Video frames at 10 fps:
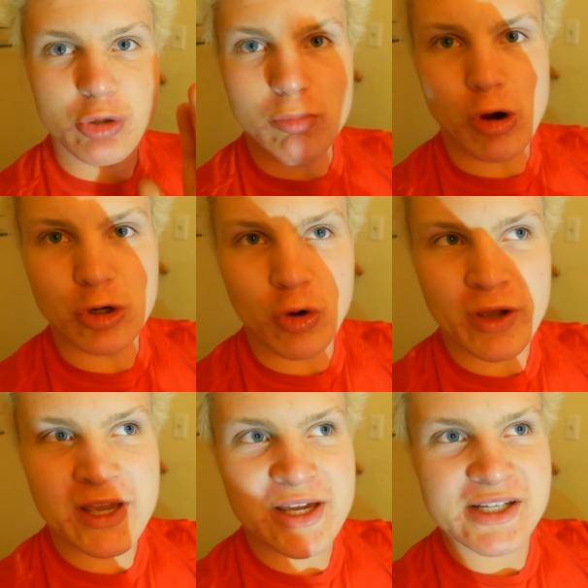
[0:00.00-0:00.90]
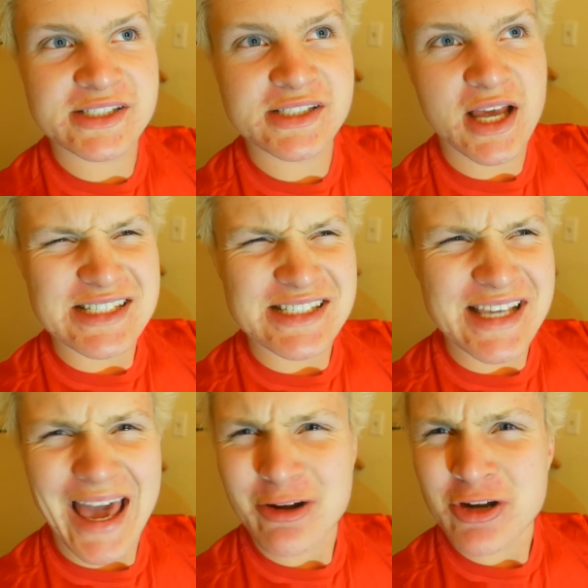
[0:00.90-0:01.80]
Tomorrow is
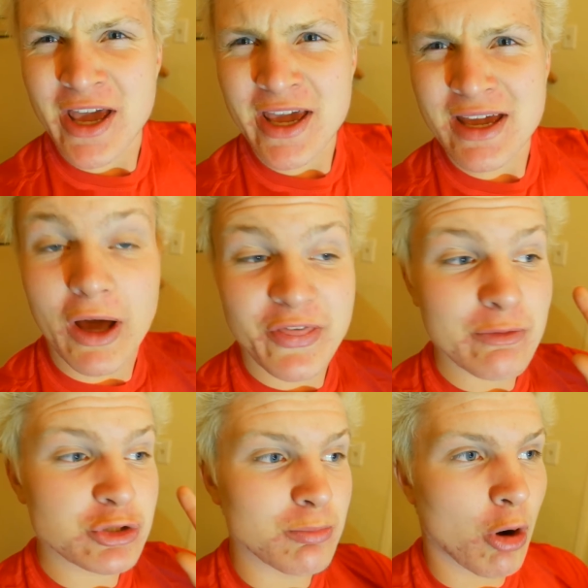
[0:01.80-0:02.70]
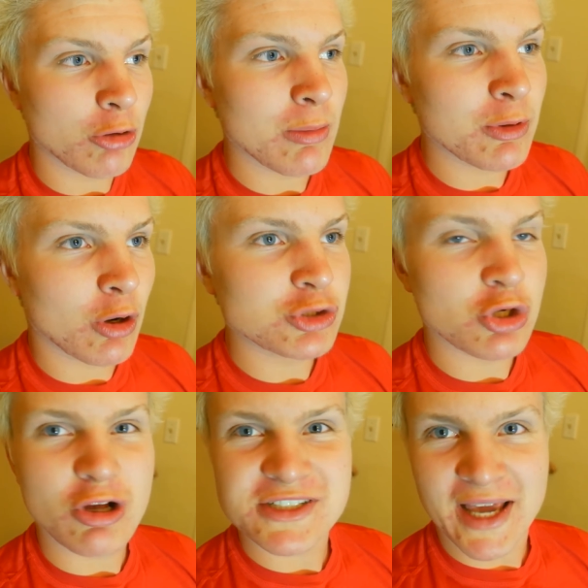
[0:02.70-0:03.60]
Saturday. I think tomorrow we will go
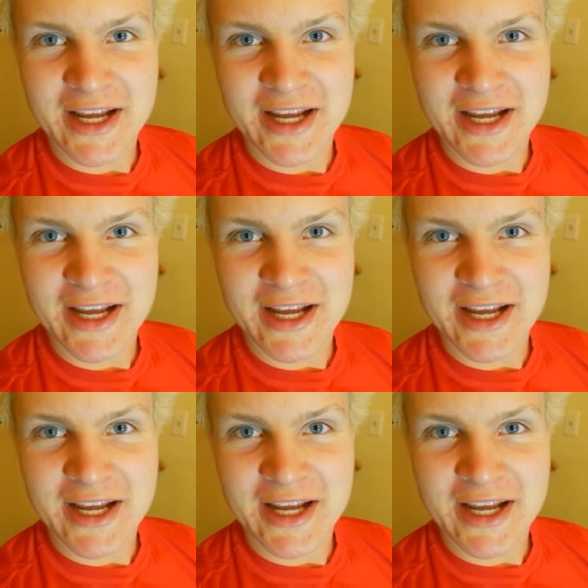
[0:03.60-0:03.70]
to Los